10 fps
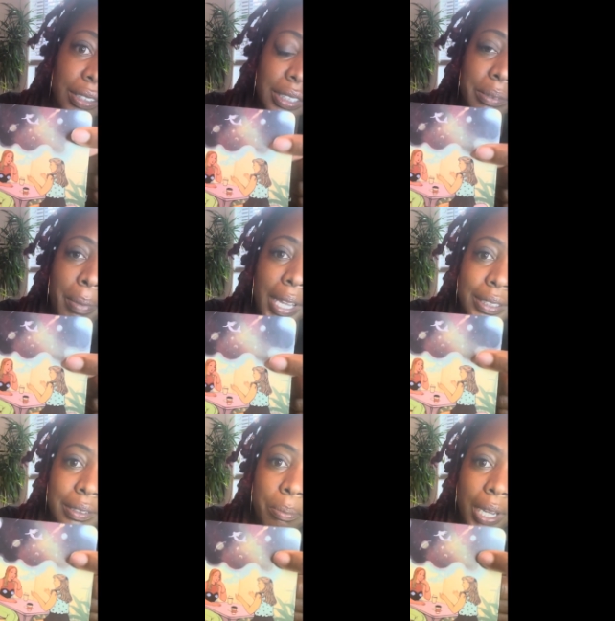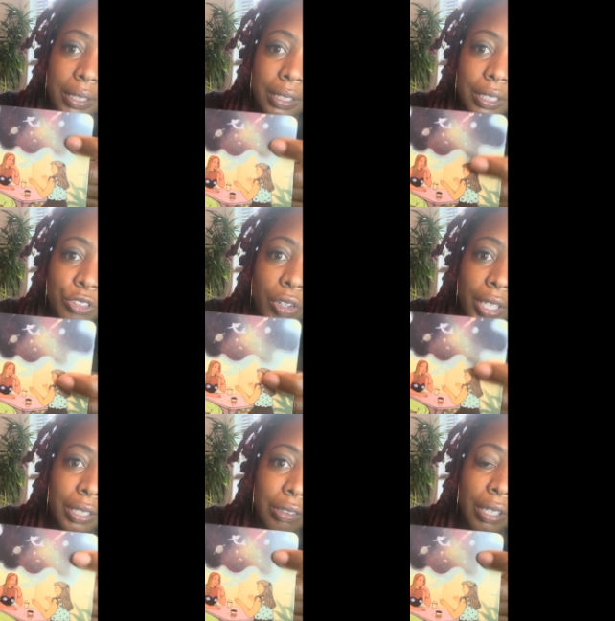Just masterminding it,
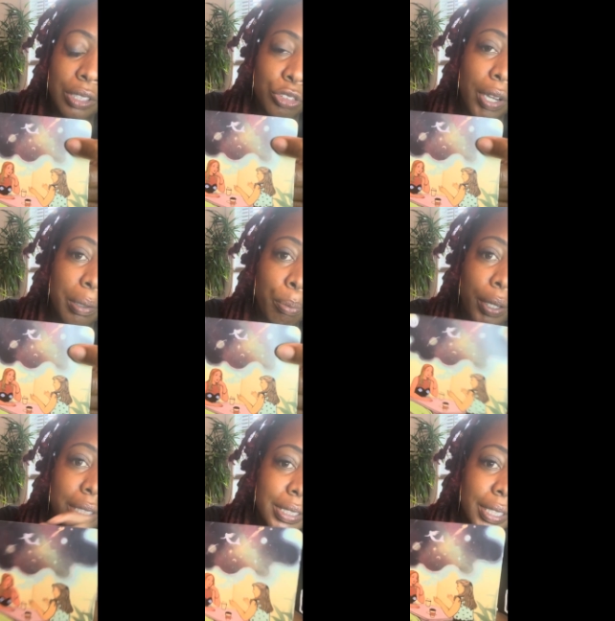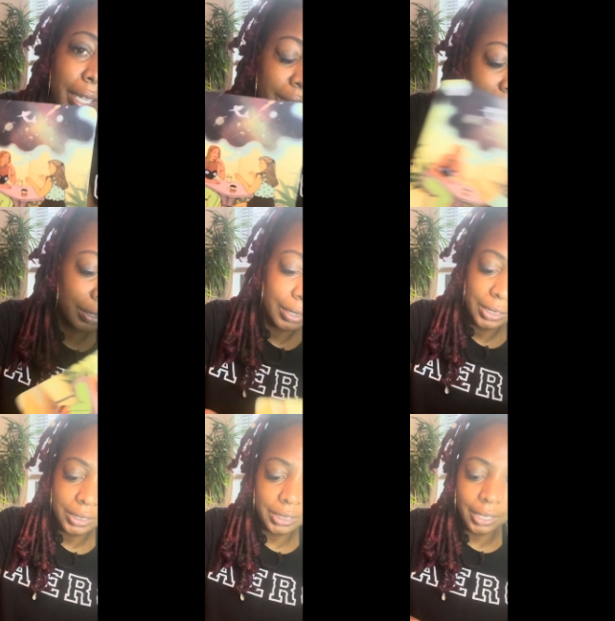trying to bring it together.
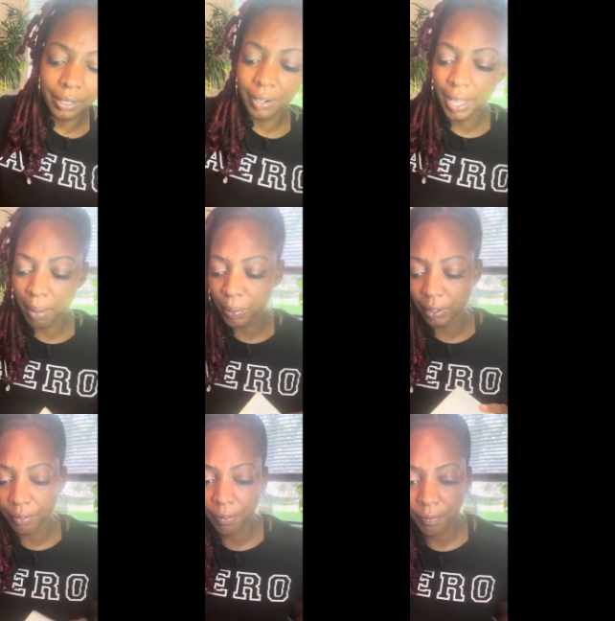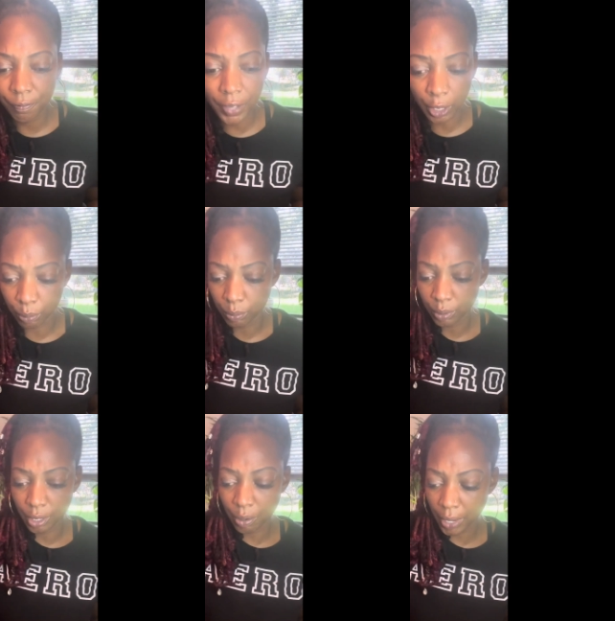Shit, epic fail.
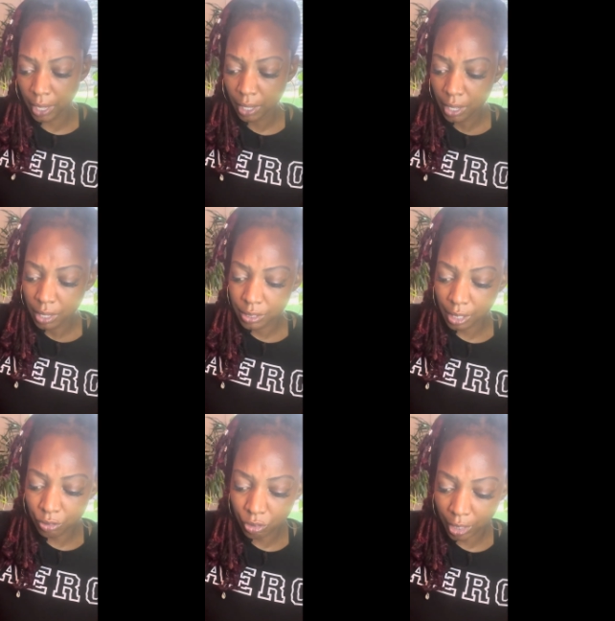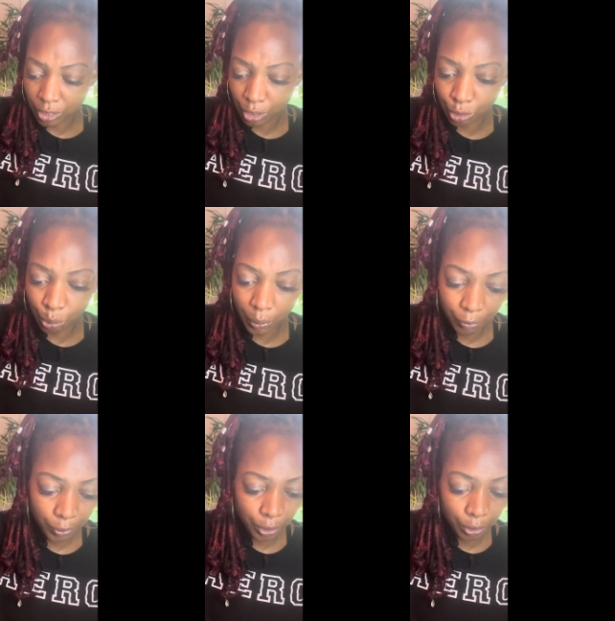Okay, sundress, do it
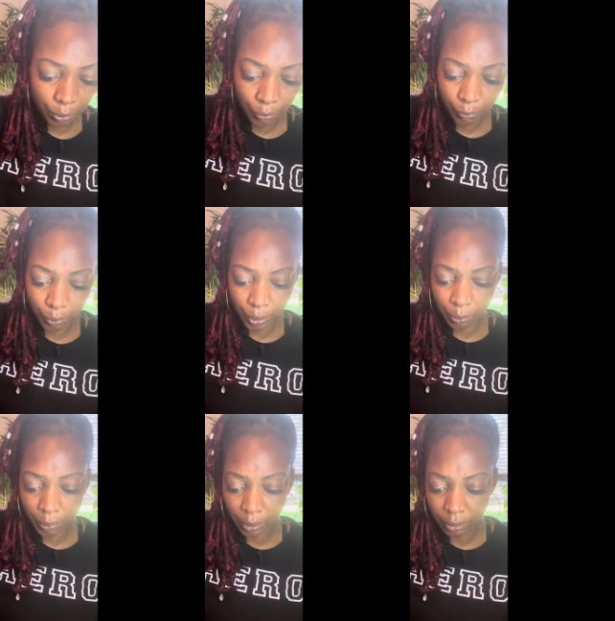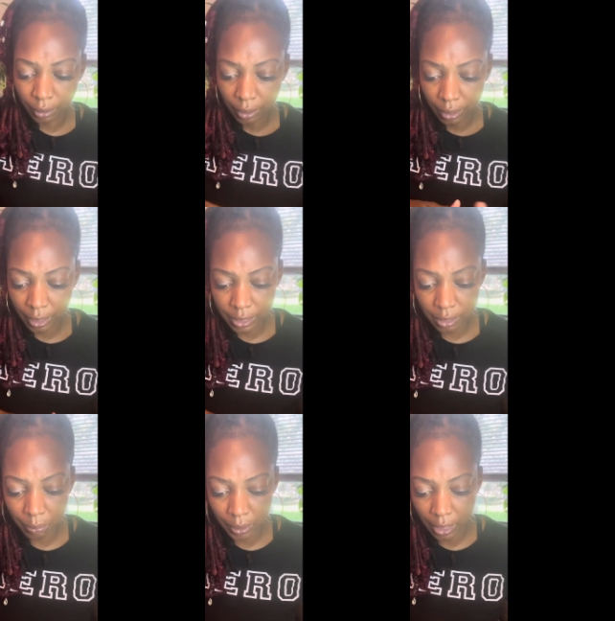for you. 41. Let's
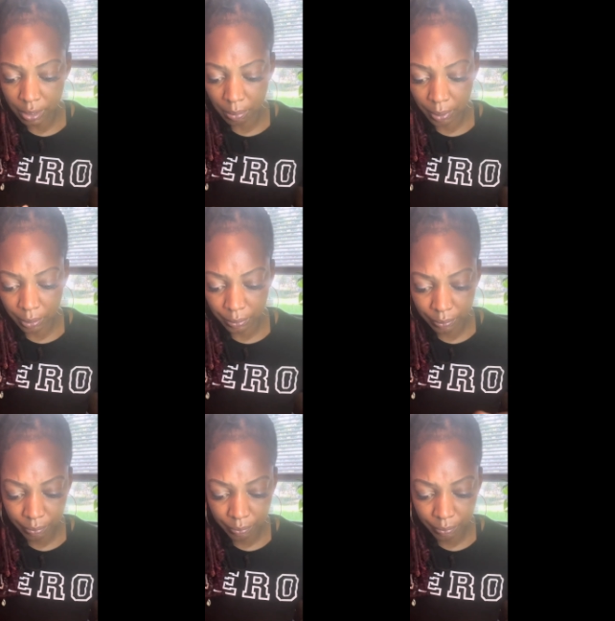see what that's about.